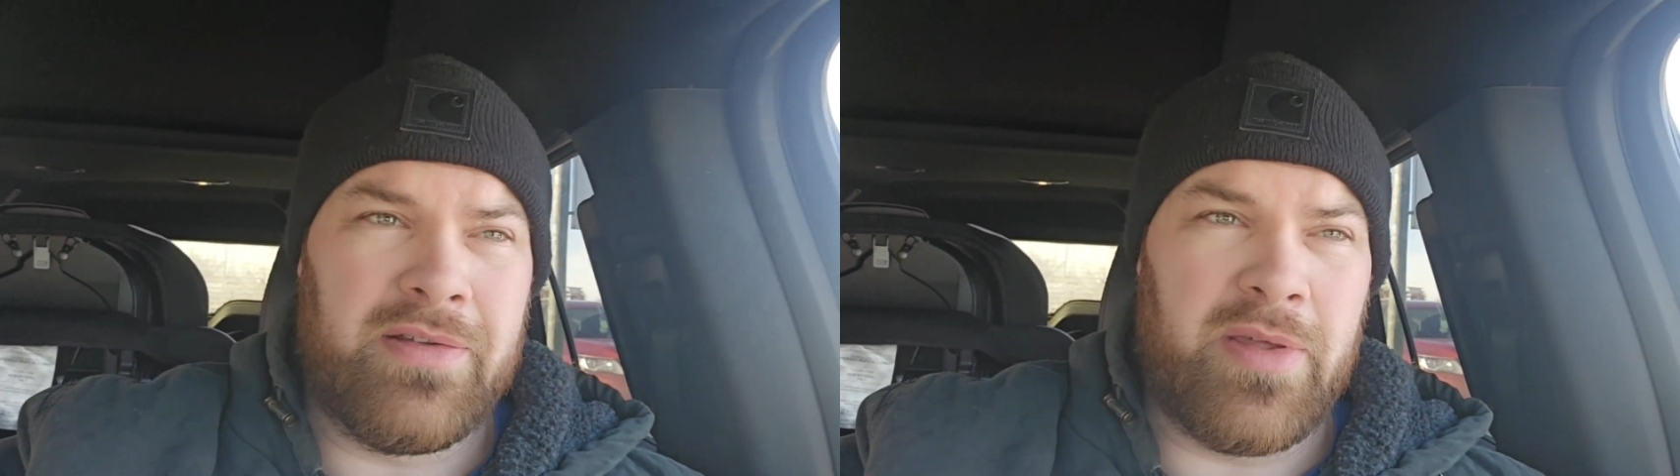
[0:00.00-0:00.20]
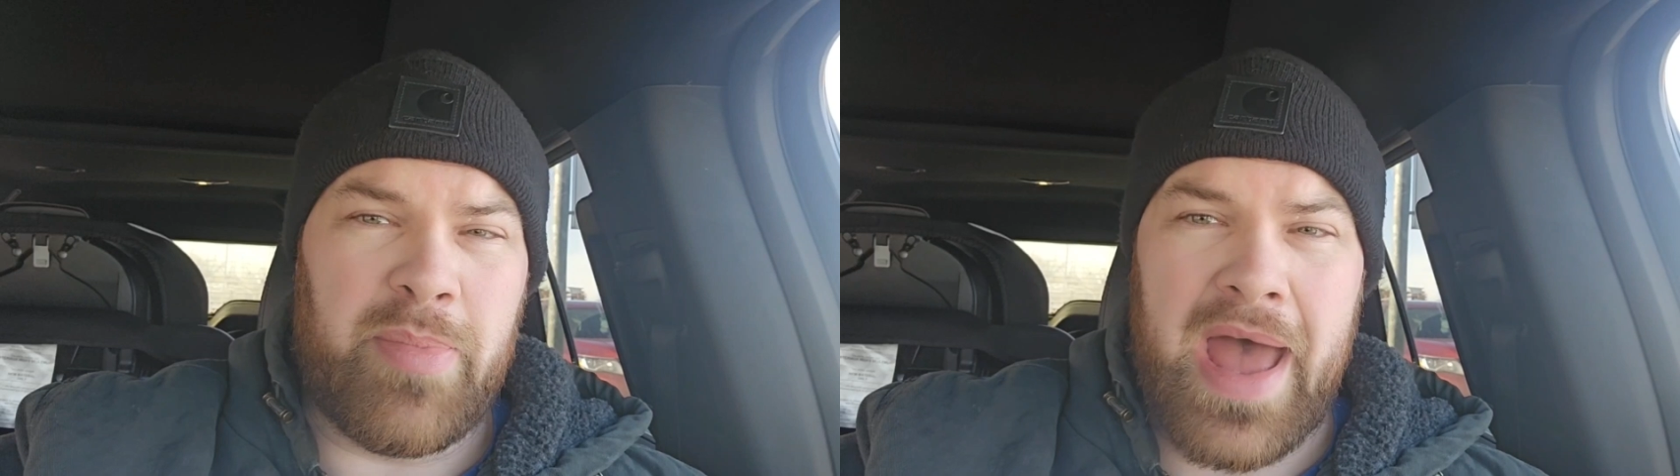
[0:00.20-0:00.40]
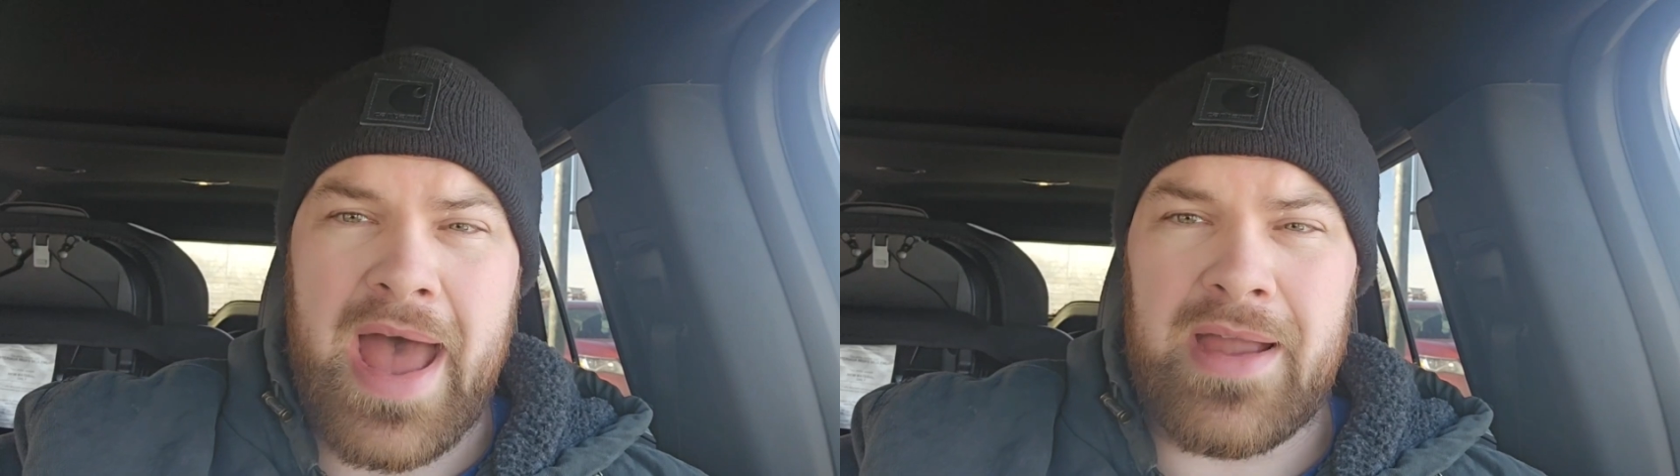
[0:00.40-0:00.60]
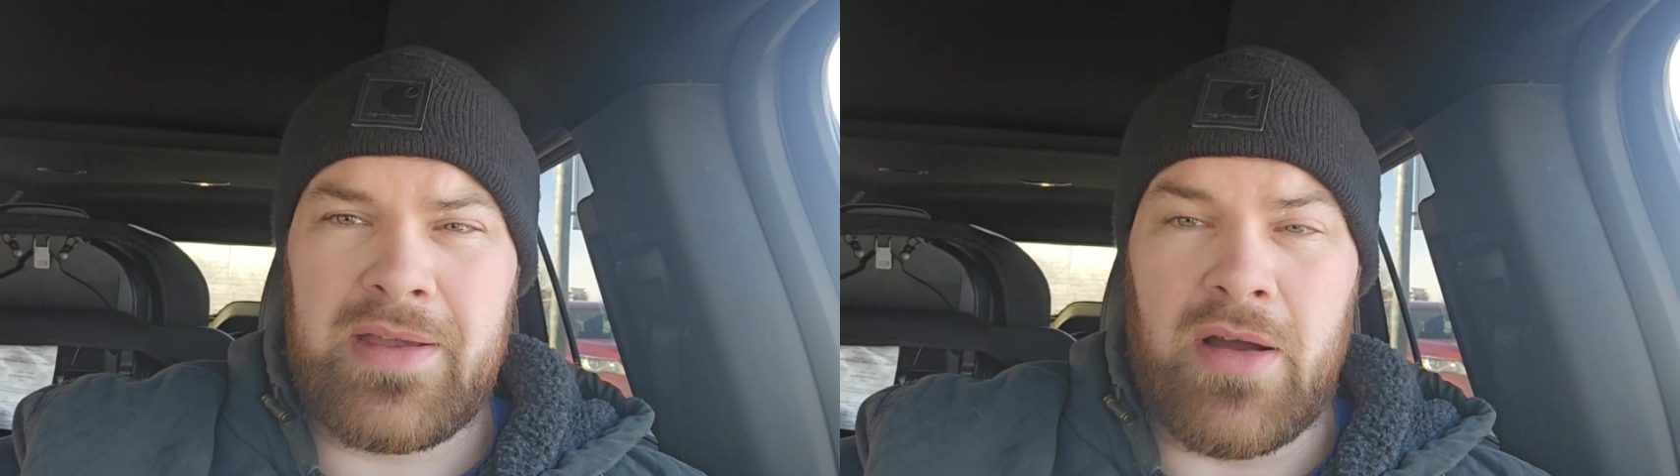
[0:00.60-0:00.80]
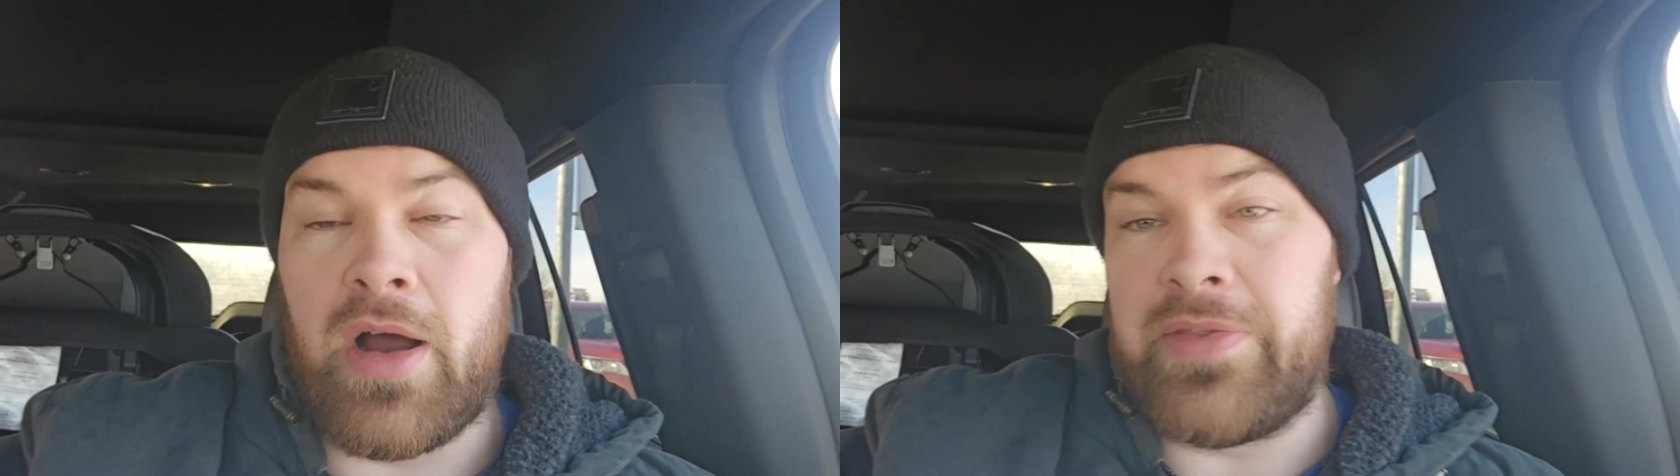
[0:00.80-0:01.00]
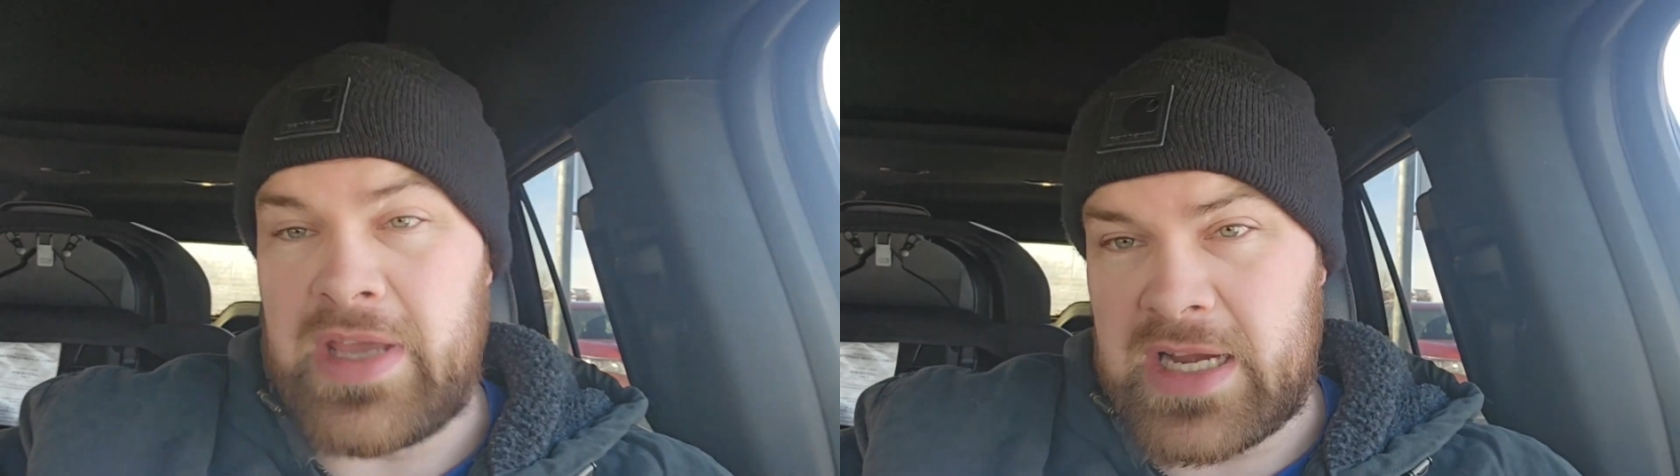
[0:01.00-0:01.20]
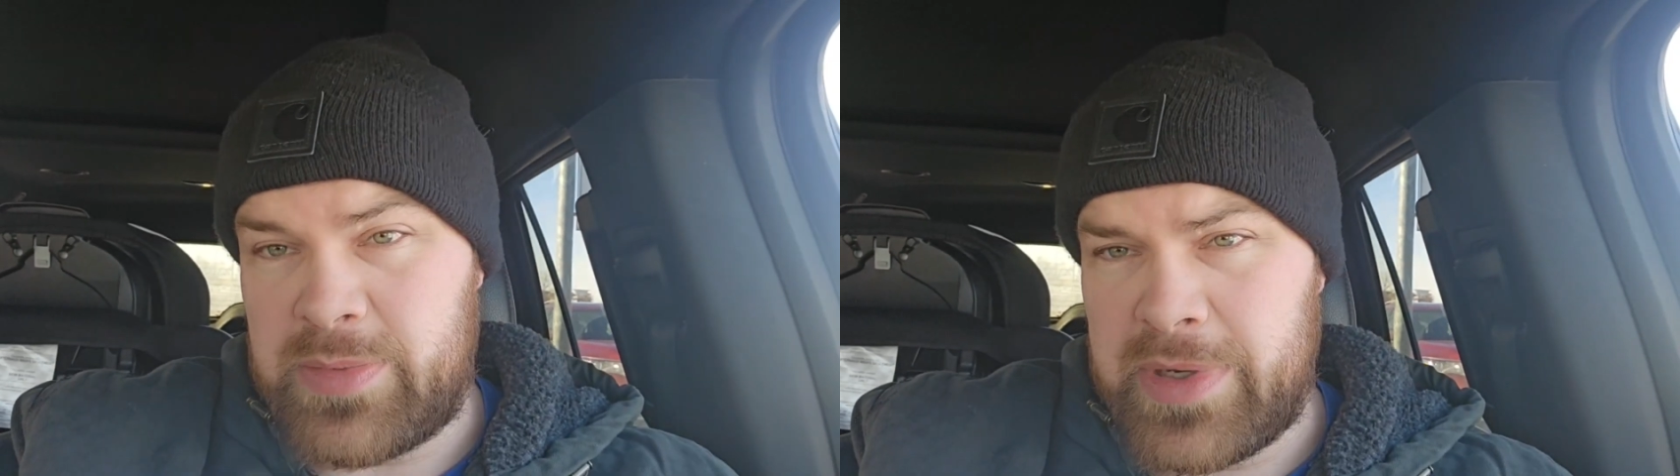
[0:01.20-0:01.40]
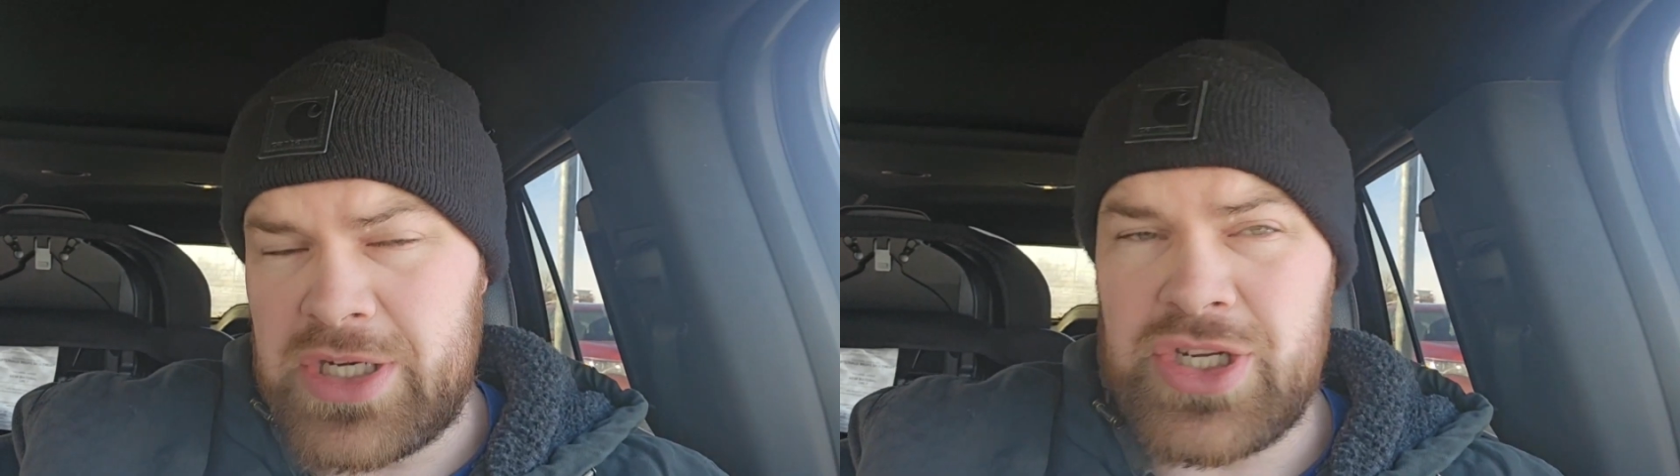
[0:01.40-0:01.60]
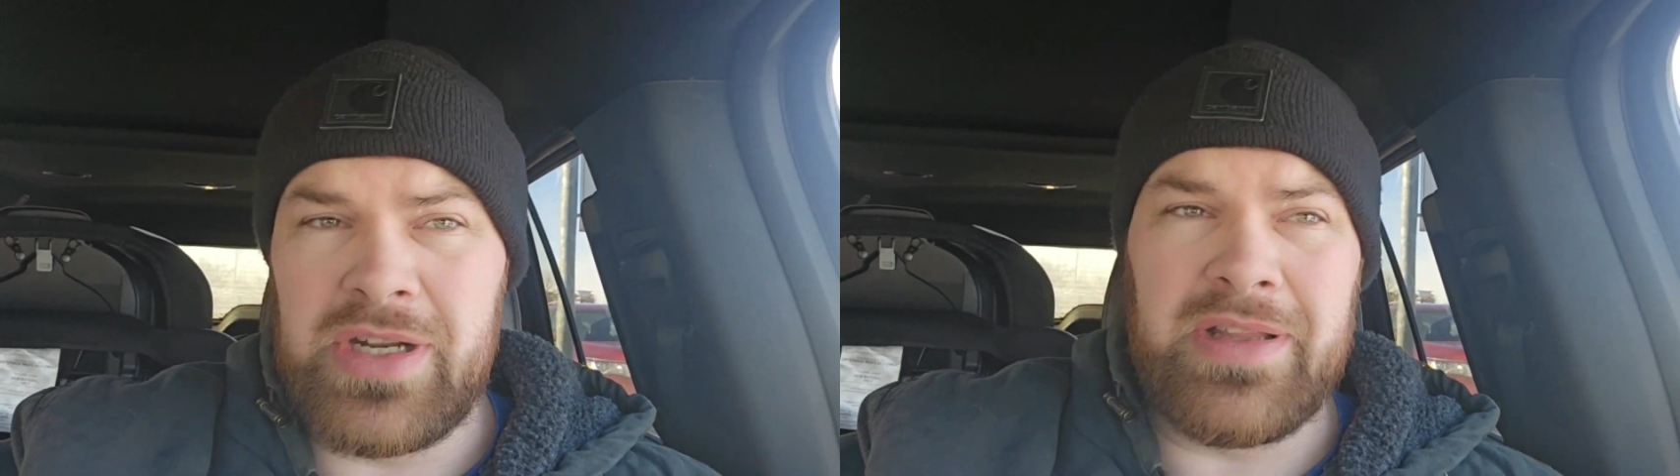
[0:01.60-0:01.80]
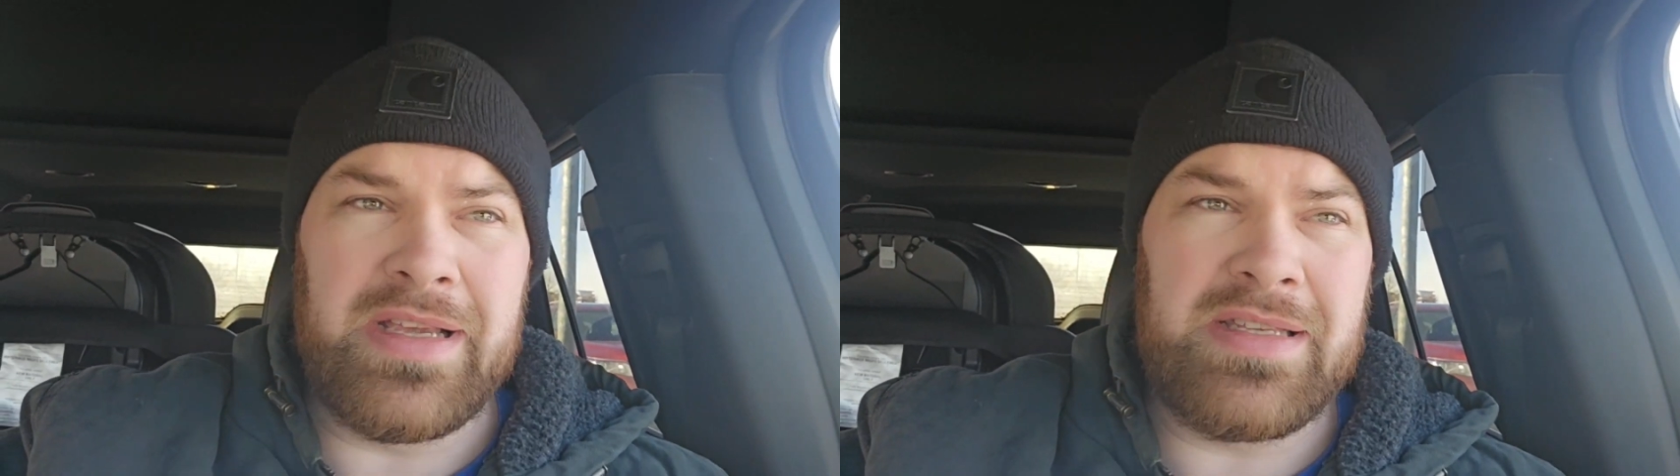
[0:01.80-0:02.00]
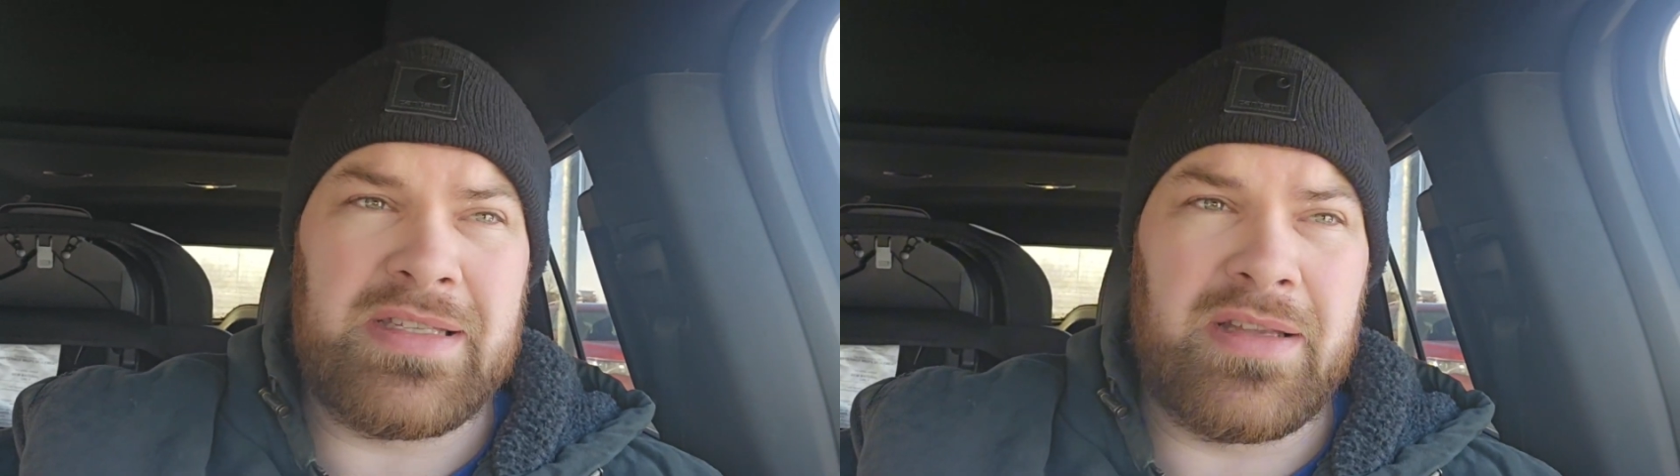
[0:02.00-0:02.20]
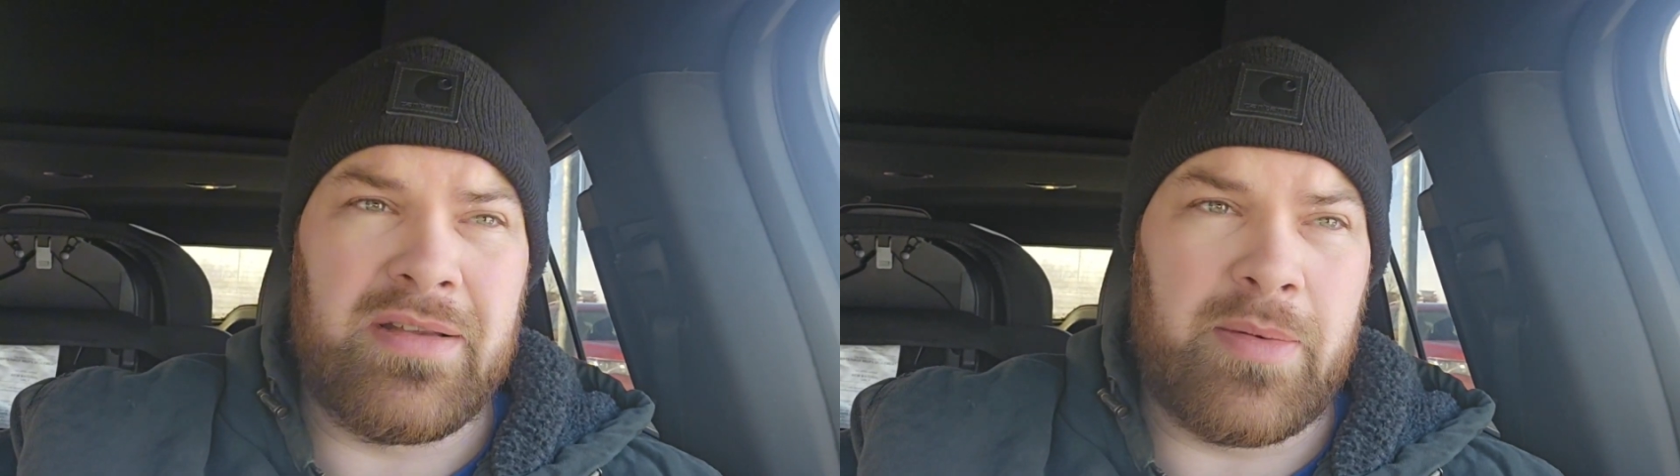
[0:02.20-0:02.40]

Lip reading: the back on the Expedition at least.